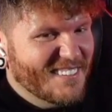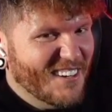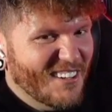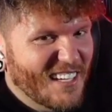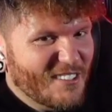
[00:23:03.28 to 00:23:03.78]

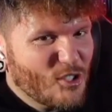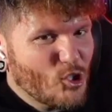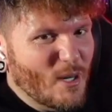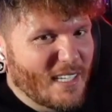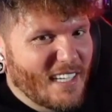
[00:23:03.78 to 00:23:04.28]
They're getting
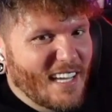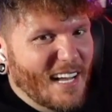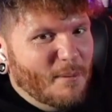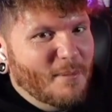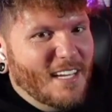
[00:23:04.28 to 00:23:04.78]
tricky
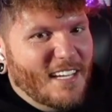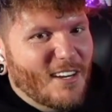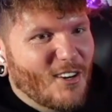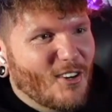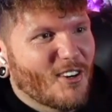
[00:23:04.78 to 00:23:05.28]
on me
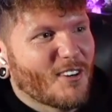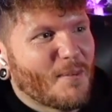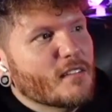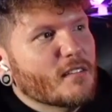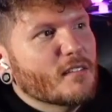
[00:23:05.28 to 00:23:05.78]
here.
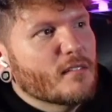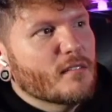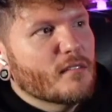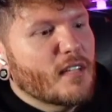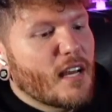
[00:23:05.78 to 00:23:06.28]

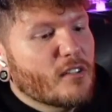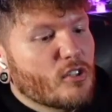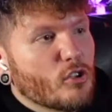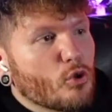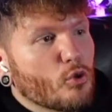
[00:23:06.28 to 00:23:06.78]
Yeah,
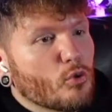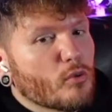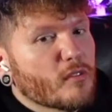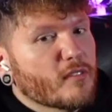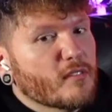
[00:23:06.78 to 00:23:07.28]

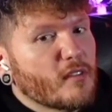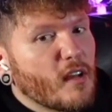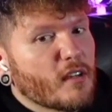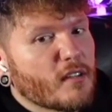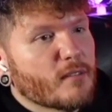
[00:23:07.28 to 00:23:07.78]
you
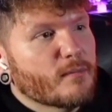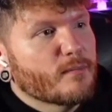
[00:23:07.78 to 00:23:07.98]
suck.